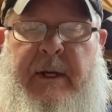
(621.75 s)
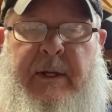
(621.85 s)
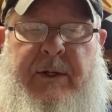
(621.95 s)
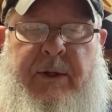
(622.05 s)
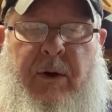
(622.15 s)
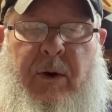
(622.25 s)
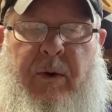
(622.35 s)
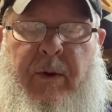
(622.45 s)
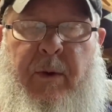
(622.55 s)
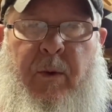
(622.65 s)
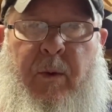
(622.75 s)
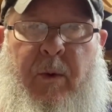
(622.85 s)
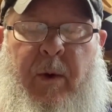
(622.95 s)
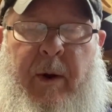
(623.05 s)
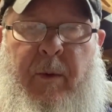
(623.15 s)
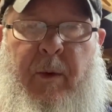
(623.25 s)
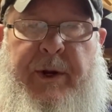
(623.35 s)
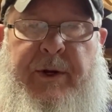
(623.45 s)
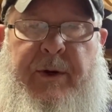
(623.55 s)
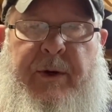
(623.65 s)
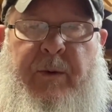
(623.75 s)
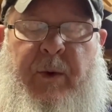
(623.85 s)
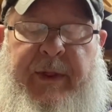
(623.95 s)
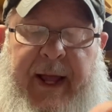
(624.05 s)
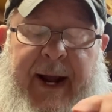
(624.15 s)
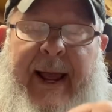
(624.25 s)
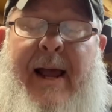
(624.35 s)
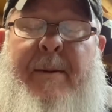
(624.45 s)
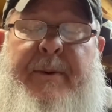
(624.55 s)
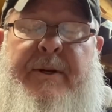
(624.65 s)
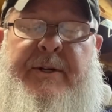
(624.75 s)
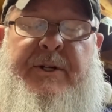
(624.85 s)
So when that happens,